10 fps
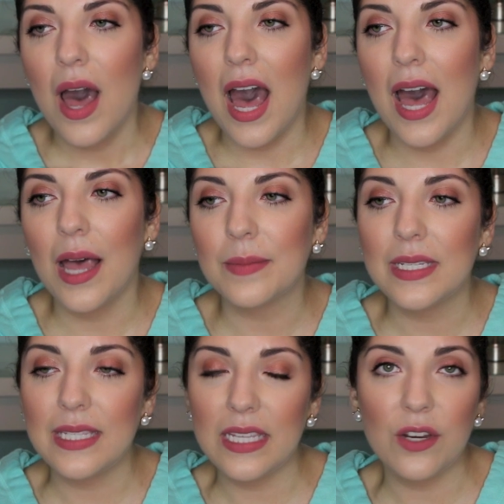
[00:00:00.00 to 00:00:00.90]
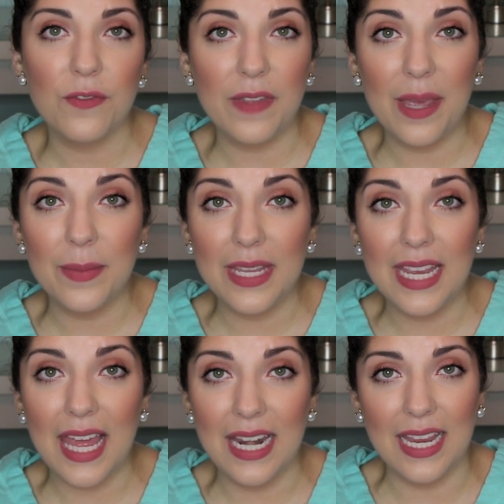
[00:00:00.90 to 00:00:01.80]
um, to see your
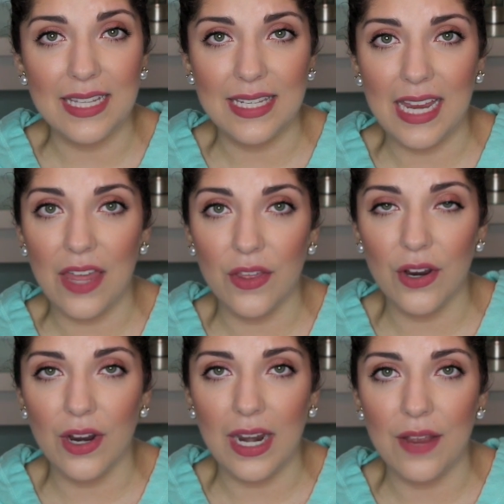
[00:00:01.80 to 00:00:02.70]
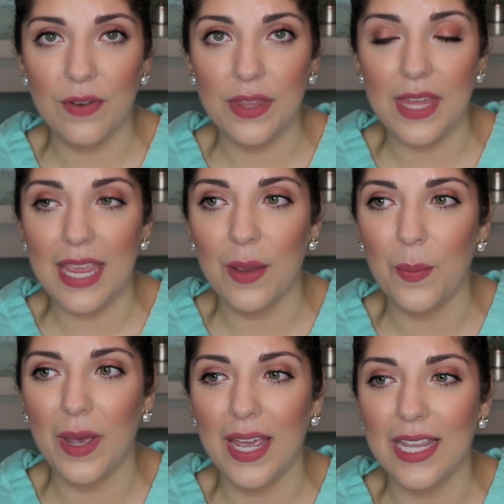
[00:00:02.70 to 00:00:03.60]
family and get together and everything,
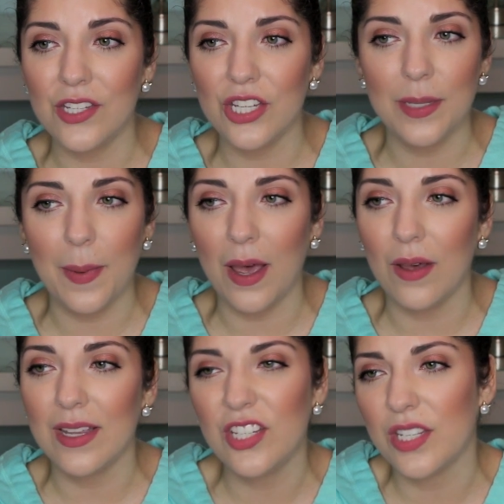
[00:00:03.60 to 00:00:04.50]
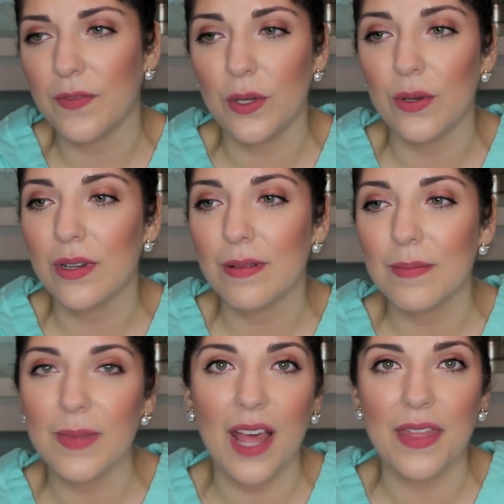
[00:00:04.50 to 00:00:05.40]
but it's just about, it's just food.
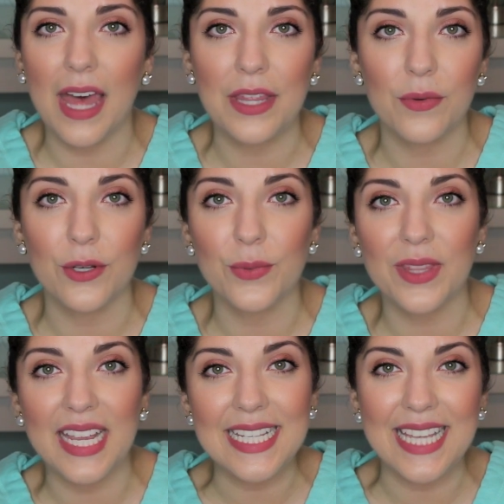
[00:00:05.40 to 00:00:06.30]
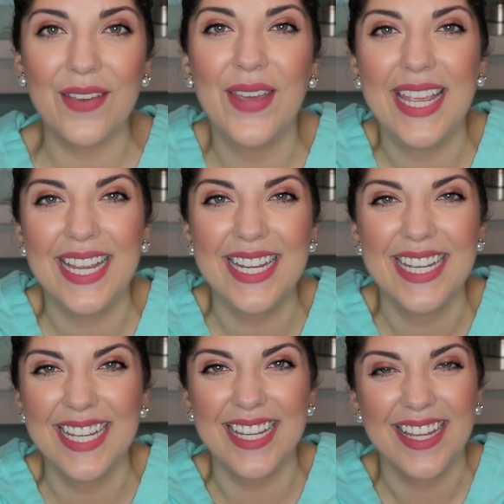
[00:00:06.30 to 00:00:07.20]
I'm not that thrilled with Thanksgiving.
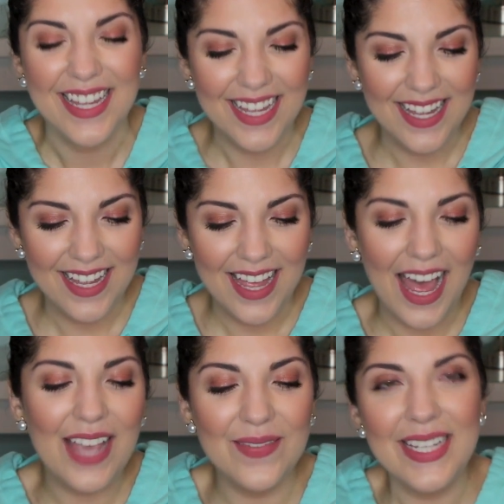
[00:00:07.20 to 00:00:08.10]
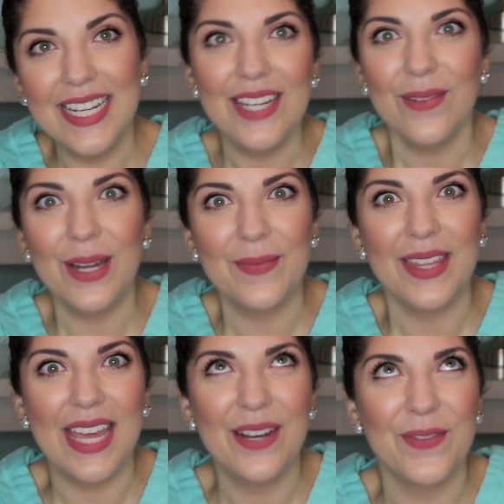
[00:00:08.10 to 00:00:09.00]
I mean, you want to
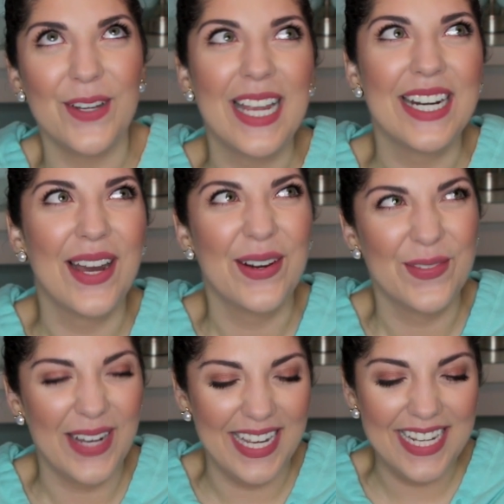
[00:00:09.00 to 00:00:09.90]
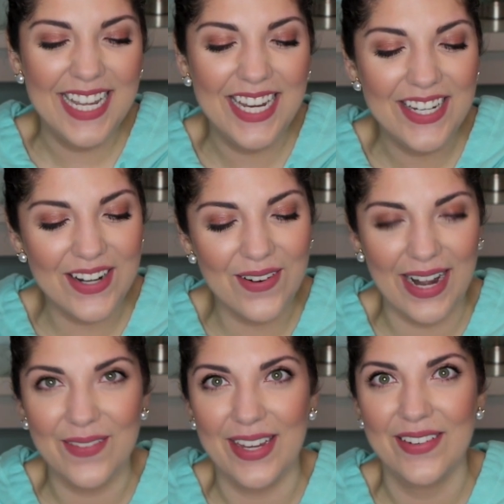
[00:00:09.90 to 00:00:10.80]
be thankful, I know, but you know
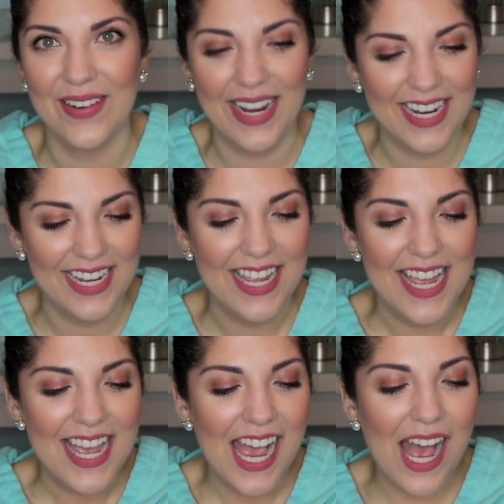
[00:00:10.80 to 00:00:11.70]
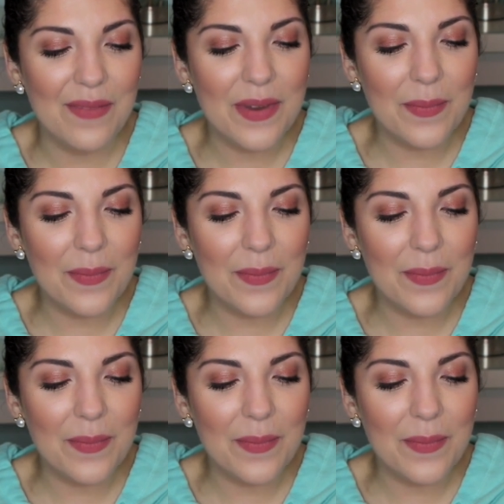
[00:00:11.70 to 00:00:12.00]
what I mean, right? Um,